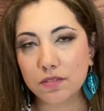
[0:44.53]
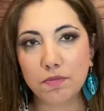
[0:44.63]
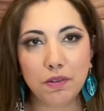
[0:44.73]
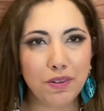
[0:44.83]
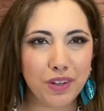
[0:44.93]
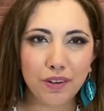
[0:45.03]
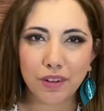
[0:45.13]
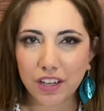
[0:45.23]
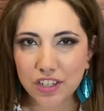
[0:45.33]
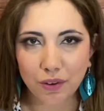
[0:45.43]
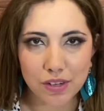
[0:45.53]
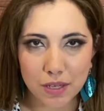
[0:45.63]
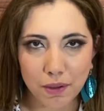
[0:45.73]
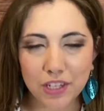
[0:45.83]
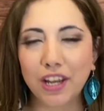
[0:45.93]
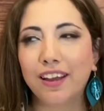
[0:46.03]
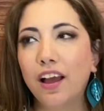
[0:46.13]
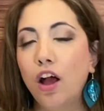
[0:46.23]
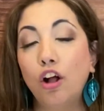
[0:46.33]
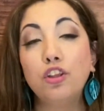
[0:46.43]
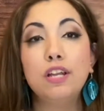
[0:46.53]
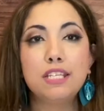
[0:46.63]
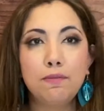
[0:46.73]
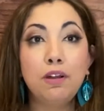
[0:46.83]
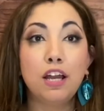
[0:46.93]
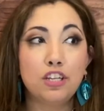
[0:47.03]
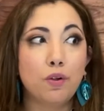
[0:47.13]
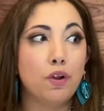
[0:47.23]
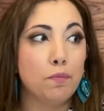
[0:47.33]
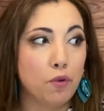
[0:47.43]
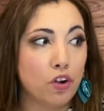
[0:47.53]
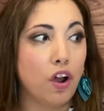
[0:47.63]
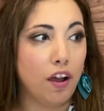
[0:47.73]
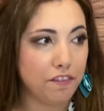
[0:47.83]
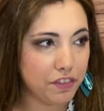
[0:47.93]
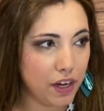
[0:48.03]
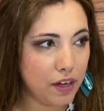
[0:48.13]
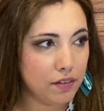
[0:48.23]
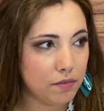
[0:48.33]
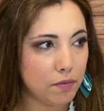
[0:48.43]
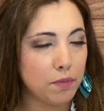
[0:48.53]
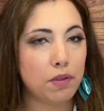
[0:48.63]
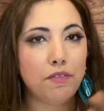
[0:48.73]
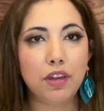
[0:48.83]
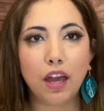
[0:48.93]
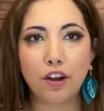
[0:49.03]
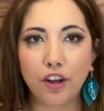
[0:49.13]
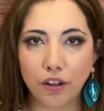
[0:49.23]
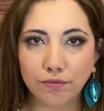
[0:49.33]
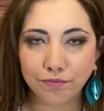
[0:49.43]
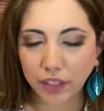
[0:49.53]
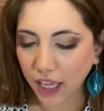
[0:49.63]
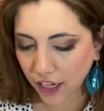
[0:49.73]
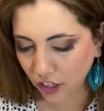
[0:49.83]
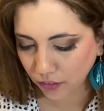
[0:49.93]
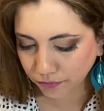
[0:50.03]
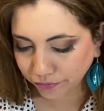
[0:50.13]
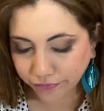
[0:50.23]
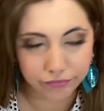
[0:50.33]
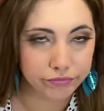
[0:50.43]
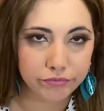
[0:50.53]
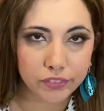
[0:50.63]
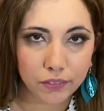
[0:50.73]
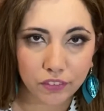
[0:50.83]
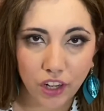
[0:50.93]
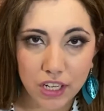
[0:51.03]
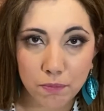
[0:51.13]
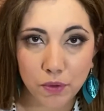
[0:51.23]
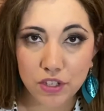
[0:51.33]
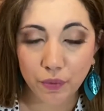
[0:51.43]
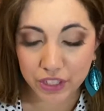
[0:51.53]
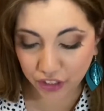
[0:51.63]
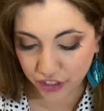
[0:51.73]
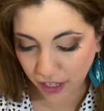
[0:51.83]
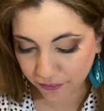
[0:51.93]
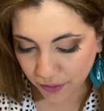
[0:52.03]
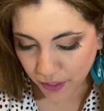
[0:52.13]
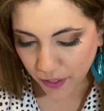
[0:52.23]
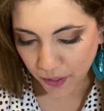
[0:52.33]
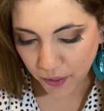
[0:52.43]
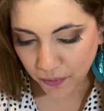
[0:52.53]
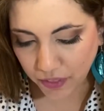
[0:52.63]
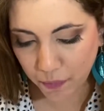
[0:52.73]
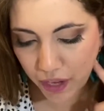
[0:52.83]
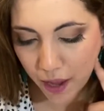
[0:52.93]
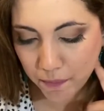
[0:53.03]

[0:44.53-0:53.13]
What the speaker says: maybe we don't want to shower so much. Although in the summer I shower more often, but maybe, I don't know. Dry shampoo is always good to have. Then we have